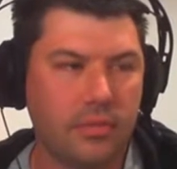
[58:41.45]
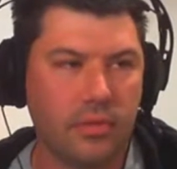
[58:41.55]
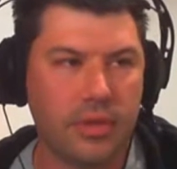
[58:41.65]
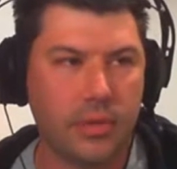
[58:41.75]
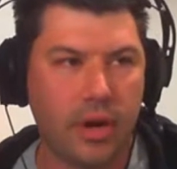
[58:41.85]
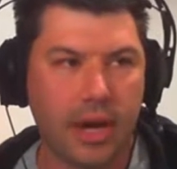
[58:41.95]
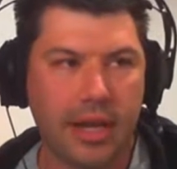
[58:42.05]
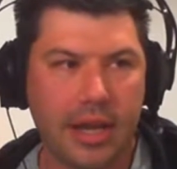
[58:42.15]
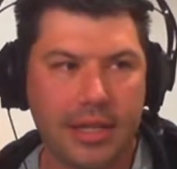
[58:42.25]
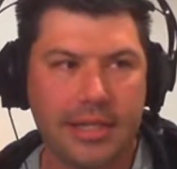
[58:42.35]
was where I
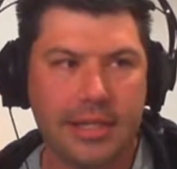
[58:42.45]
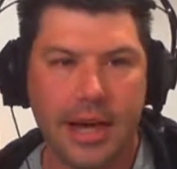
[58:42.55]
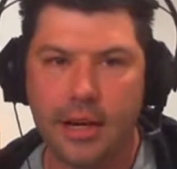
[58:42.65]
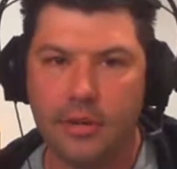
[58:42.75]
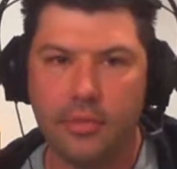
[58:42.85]
kind of started